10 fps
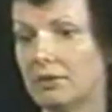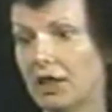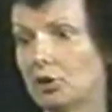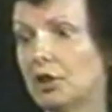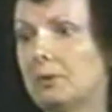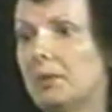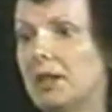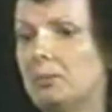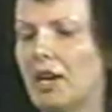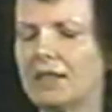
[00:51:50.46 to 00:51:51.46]
there could
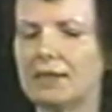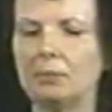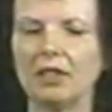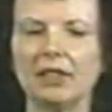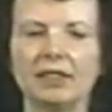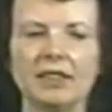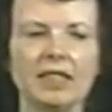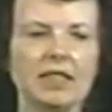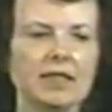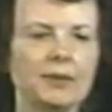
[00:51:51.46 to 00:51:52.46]
be
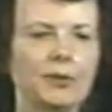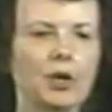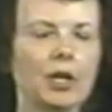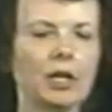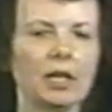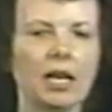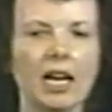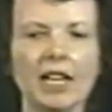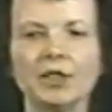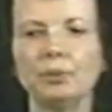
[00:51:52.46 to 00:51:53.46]
possibilities for
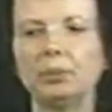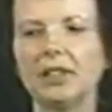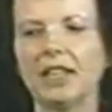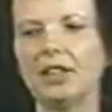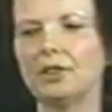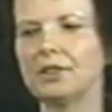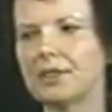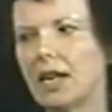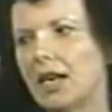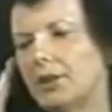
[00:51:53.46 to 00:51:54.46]
other
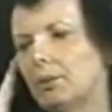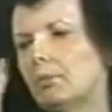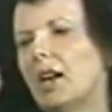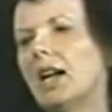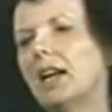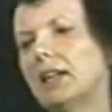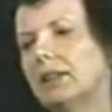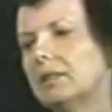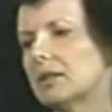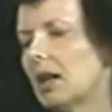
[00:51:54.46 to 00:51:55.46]
players, other
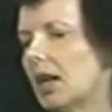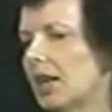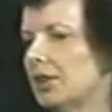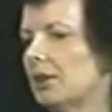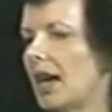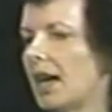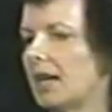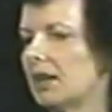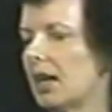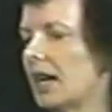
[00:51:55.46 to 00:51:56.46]
minds, other
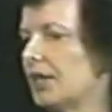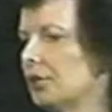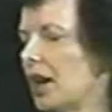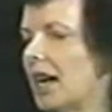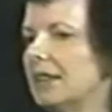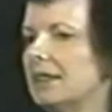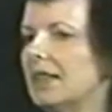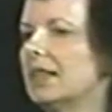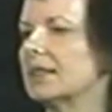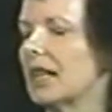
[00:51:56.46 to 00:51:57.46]

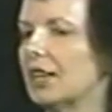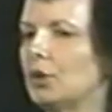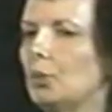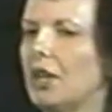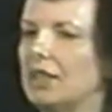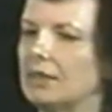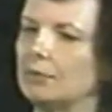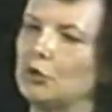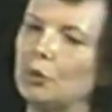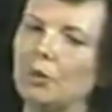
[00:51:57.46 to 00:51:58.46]
ideas, other ways
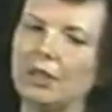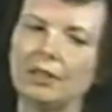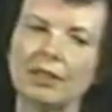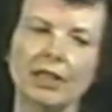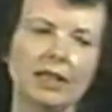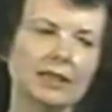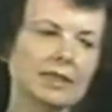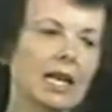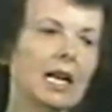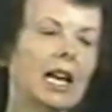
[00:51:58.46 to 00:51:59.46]
of doing
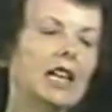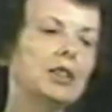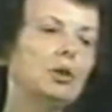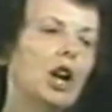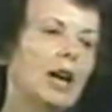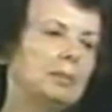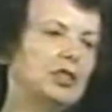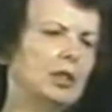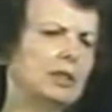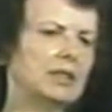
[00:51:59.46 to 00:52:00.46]
things, other
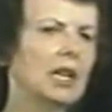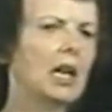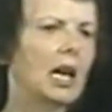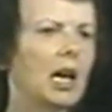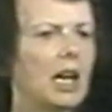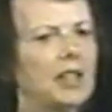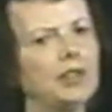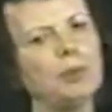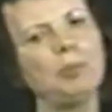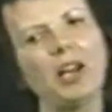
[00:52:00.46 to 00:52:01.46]
options,
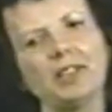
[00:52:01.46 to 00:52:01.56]
other